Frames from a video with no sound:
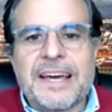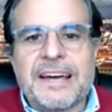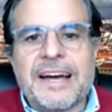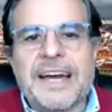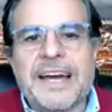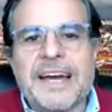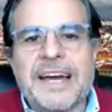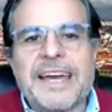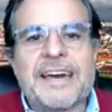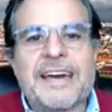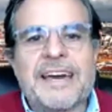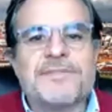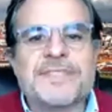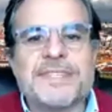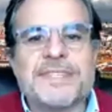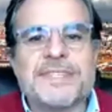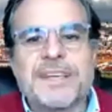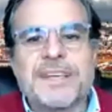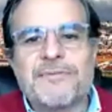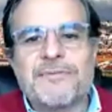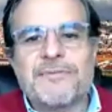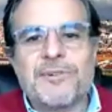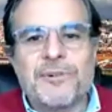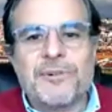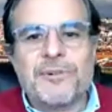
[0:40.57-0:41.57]
have
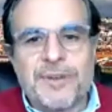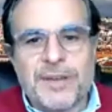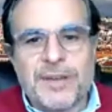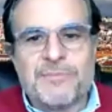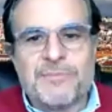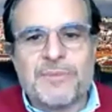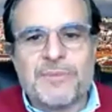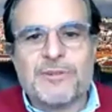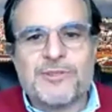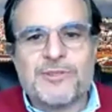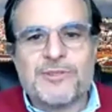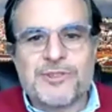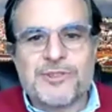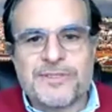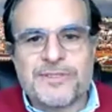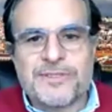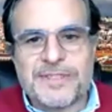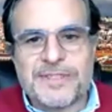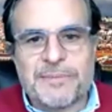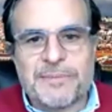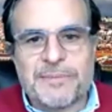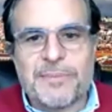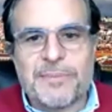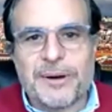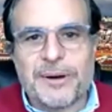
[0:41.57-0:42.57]
several
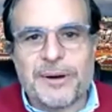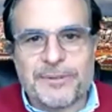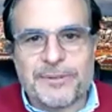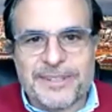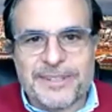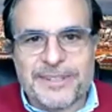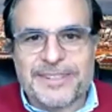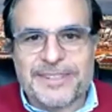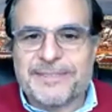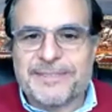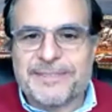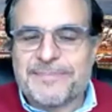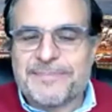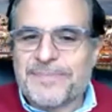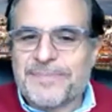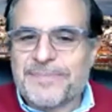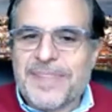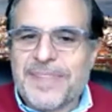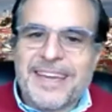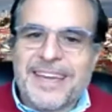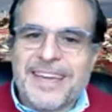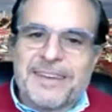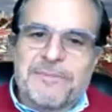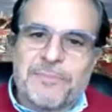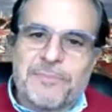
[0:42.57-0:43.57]
emotions about it.
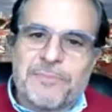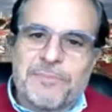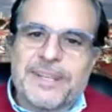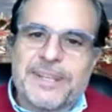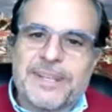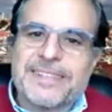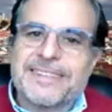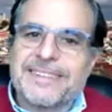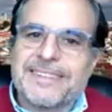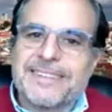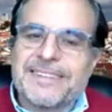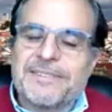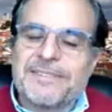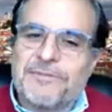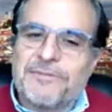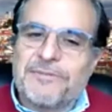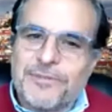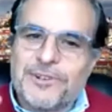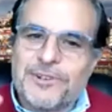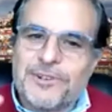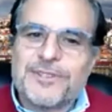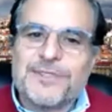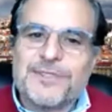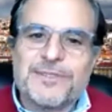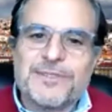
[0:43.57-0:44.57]
But
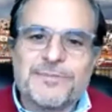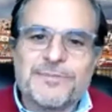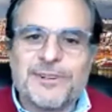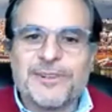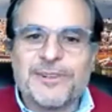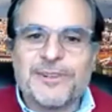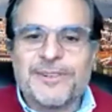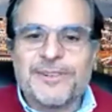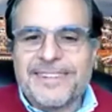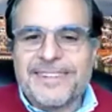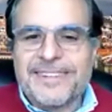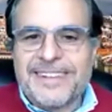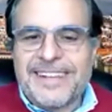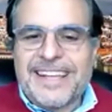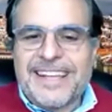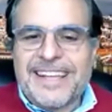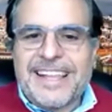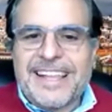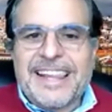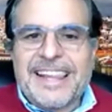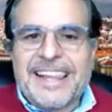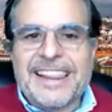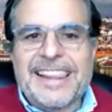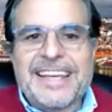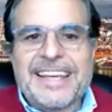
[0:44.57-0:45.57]
first of all,
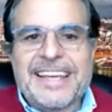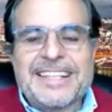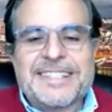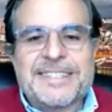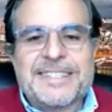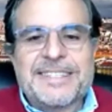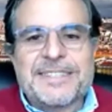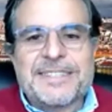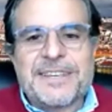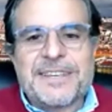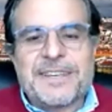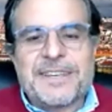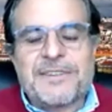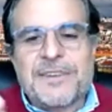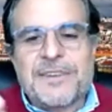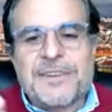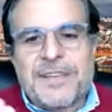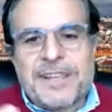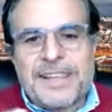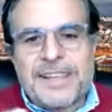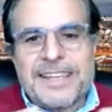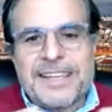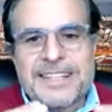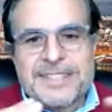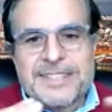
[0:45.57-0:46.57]
let's
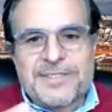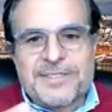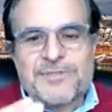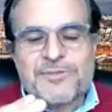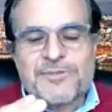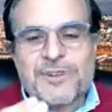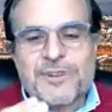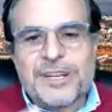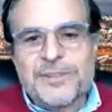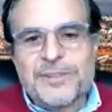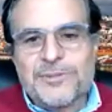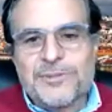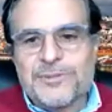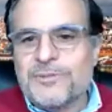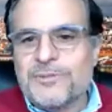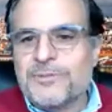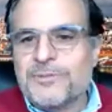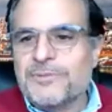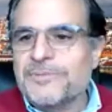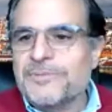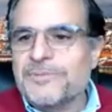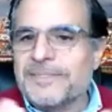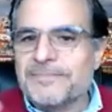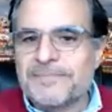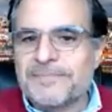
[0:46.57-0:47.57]
try
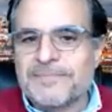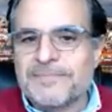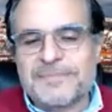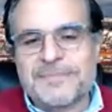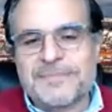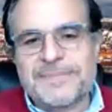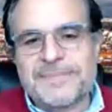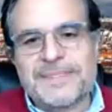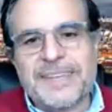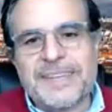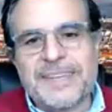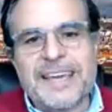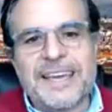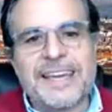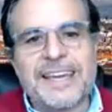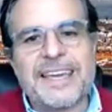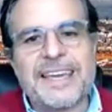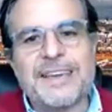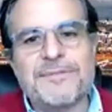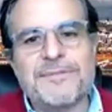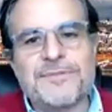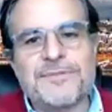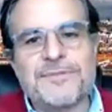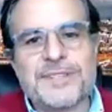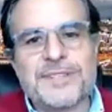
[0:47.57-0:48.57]
to
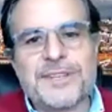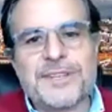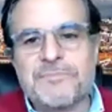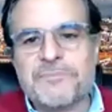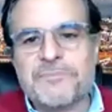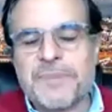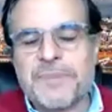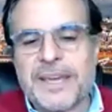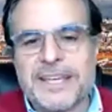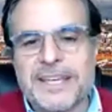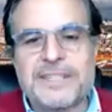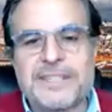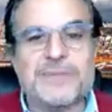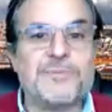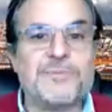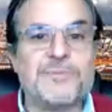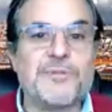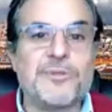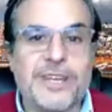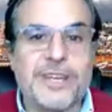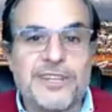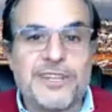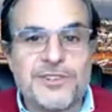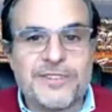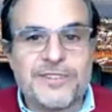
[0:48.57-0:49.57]
give some
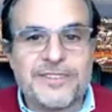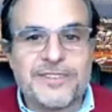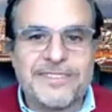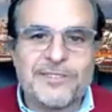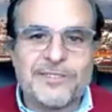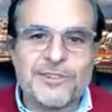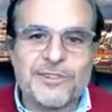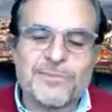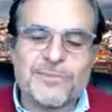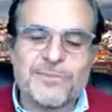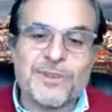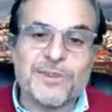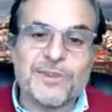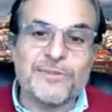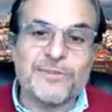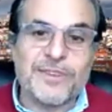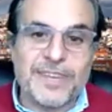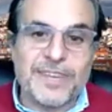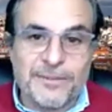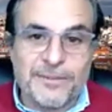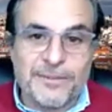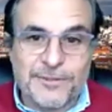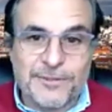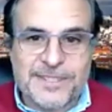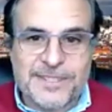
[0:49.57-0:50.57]
inspiration in terms of
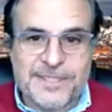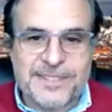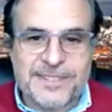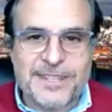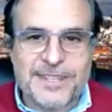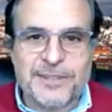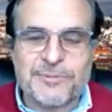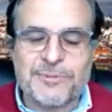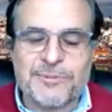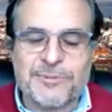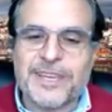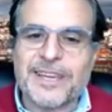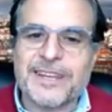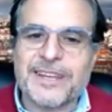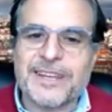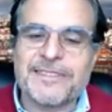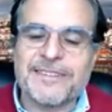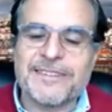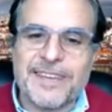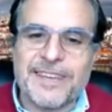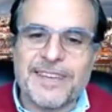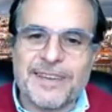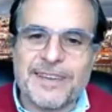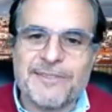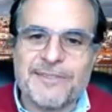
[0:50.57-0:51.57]
gifts that we can
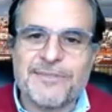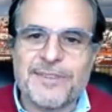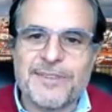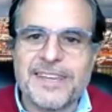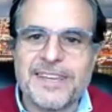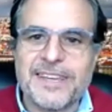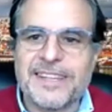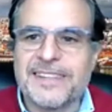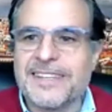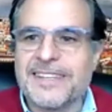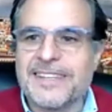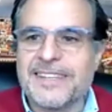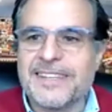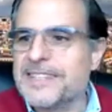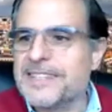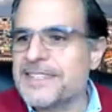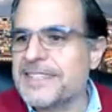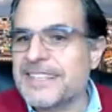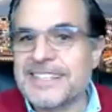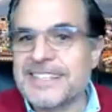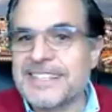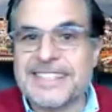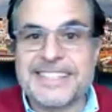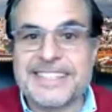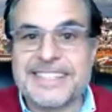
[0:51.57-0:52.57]
give in
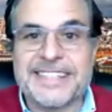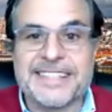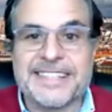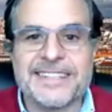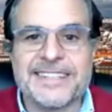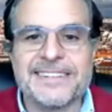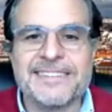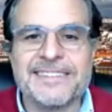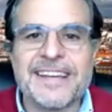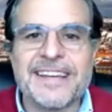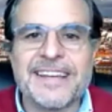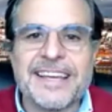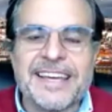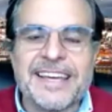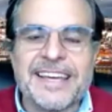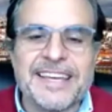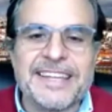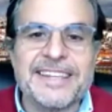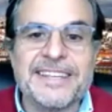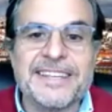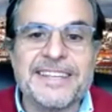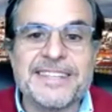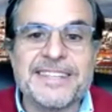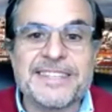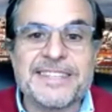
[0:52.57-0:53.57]
this season,
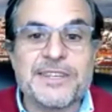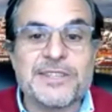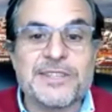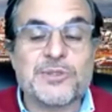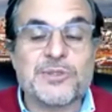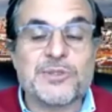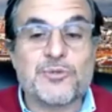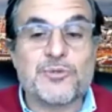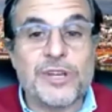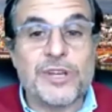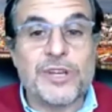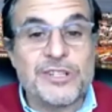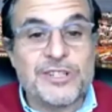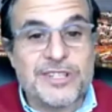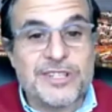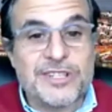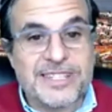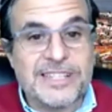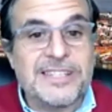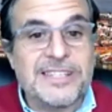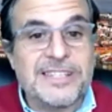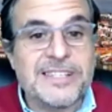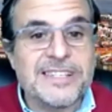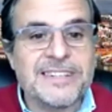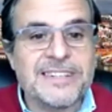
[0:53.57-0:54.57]
in this strange
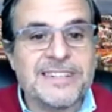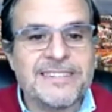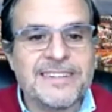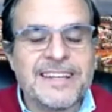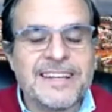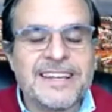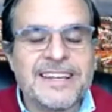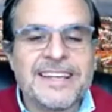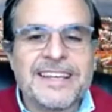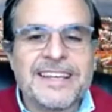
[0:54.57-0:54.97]
season.